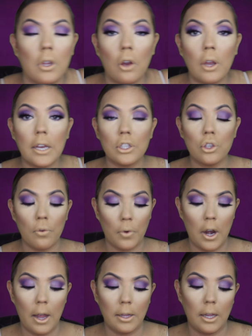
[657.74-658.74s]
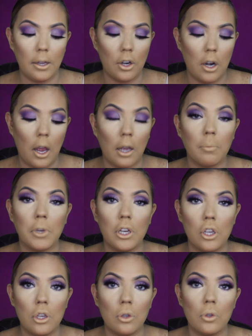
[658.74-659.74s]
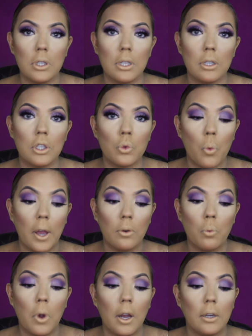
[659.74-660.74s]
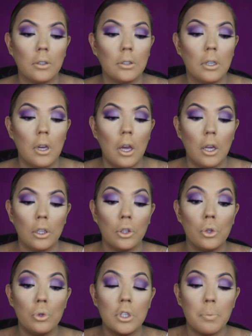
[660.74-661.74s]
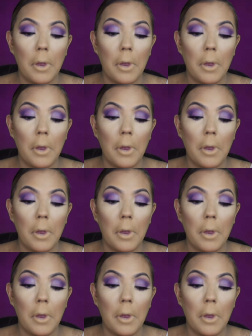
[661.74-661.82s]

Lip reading: Okay, so for highlighter, I'm going to use this Wet n Wild loose